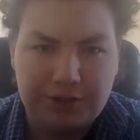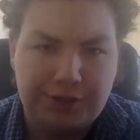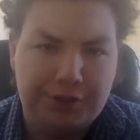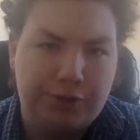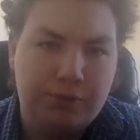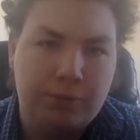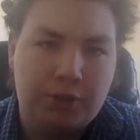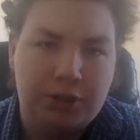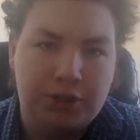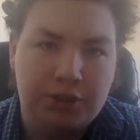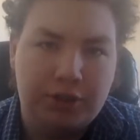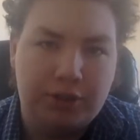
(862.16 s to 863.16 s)
did you
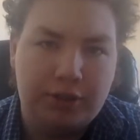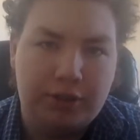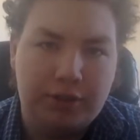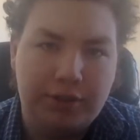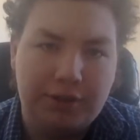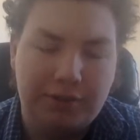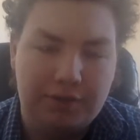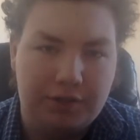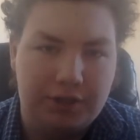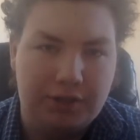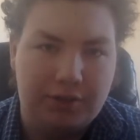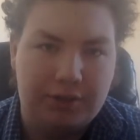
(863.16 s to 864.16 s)
watch the
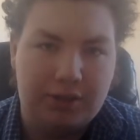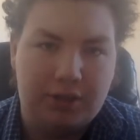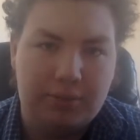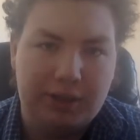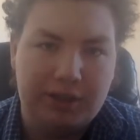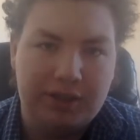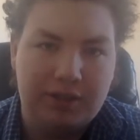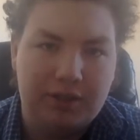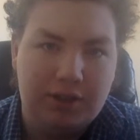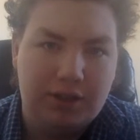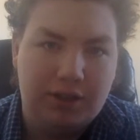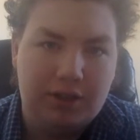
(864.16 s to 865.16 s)
video that I made?
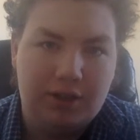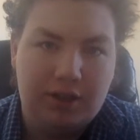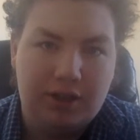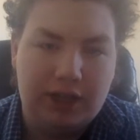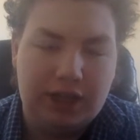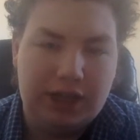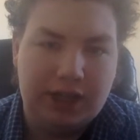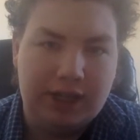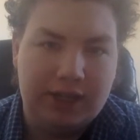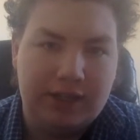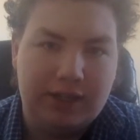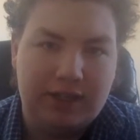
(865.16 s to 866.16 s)

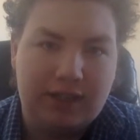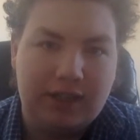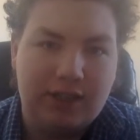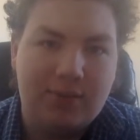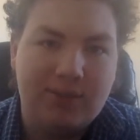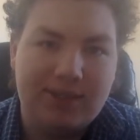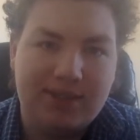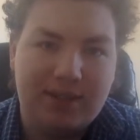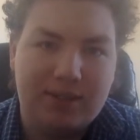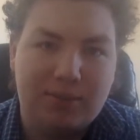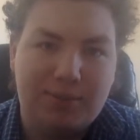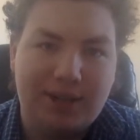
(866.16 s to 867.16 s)
He only
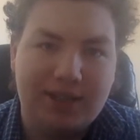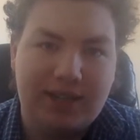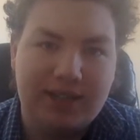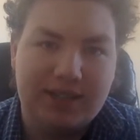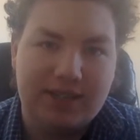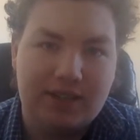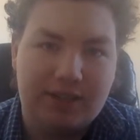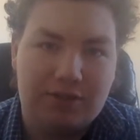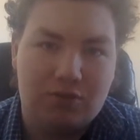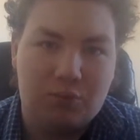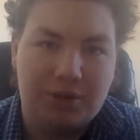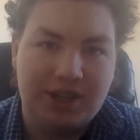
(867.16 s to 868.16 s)
started bug testing like
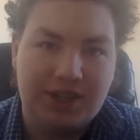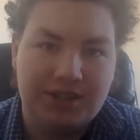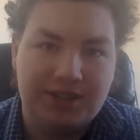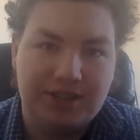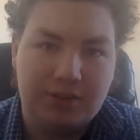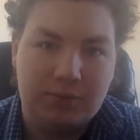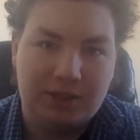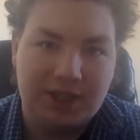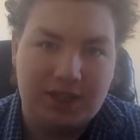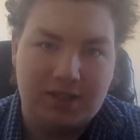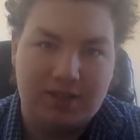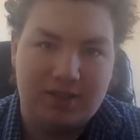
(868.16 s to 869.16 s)
3 days until
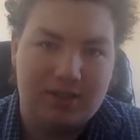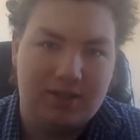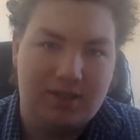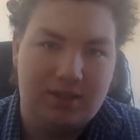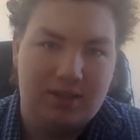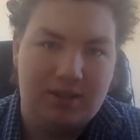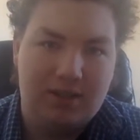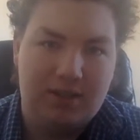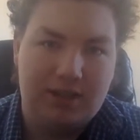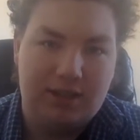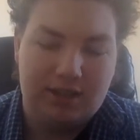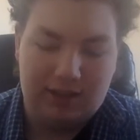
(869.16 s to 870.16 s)
release.
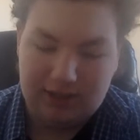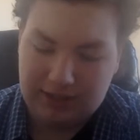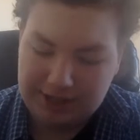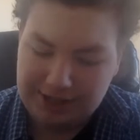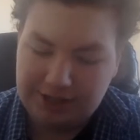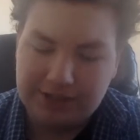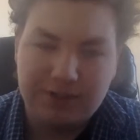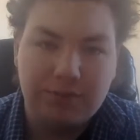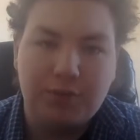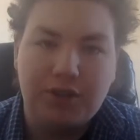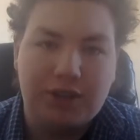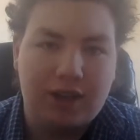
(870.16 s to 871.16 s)
He doesn't
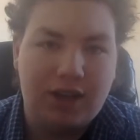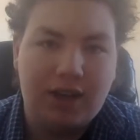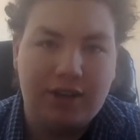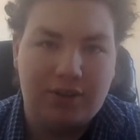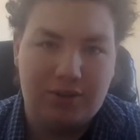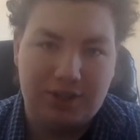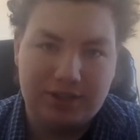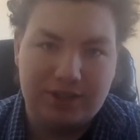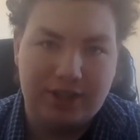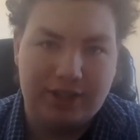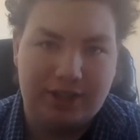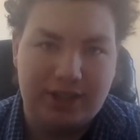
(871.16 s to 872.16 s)
work hard on this
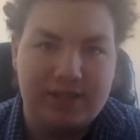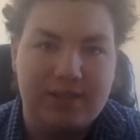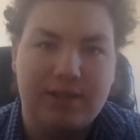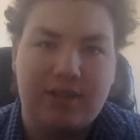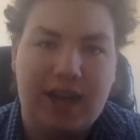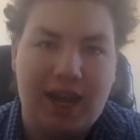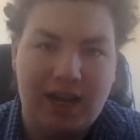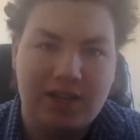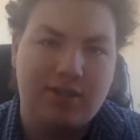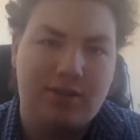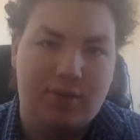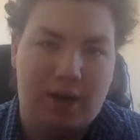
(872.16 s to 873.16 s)
thing. It's a
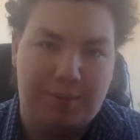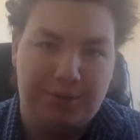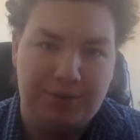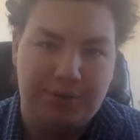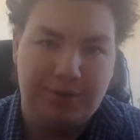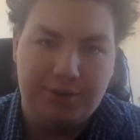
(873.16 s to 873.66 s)
cash grab, dude.